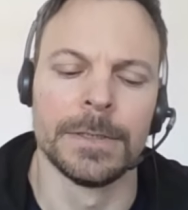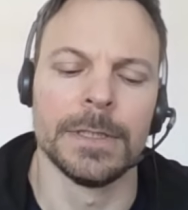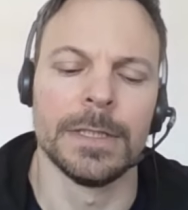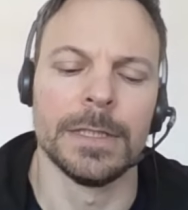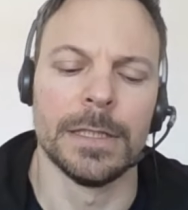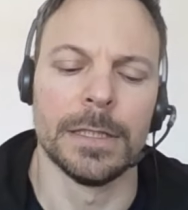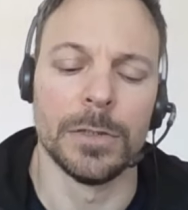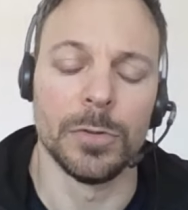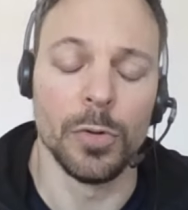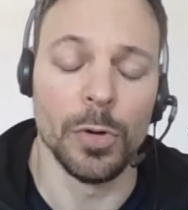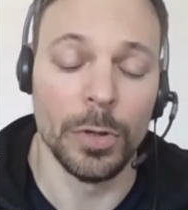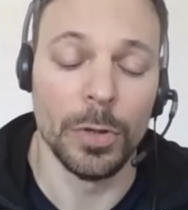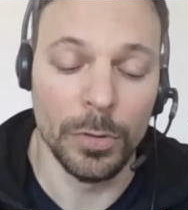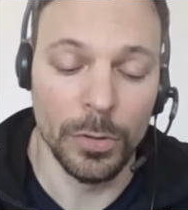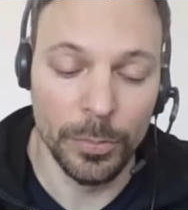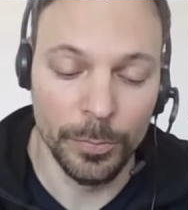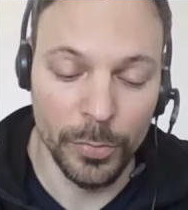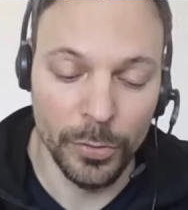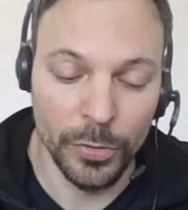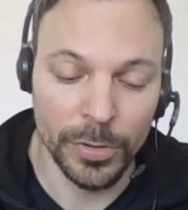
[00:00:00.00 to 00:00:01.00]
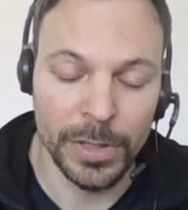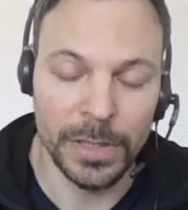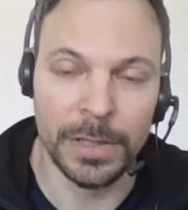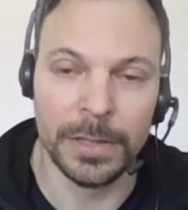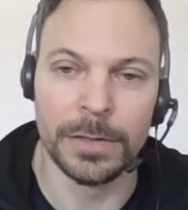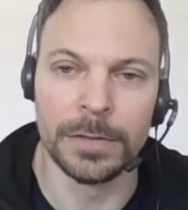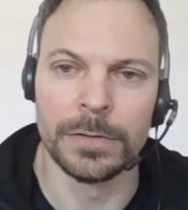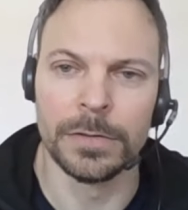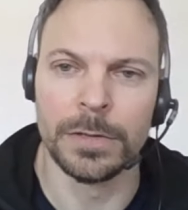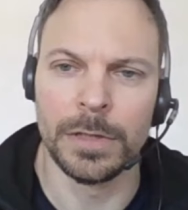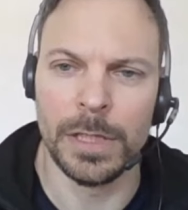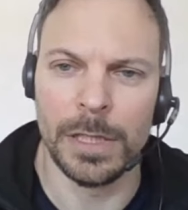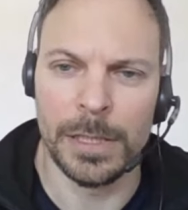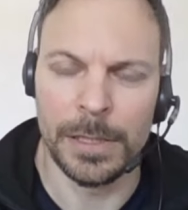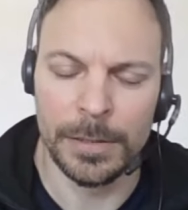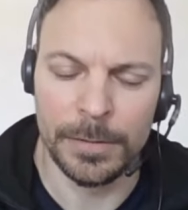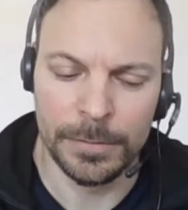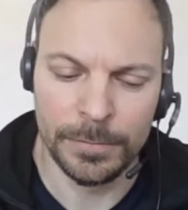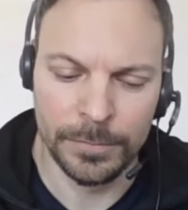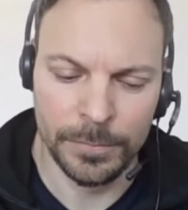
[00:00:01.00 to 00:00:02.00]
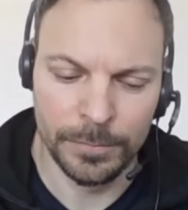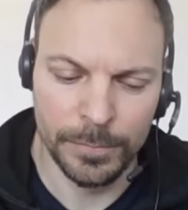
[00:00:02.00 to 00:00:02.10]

Uh, or onboarding uh,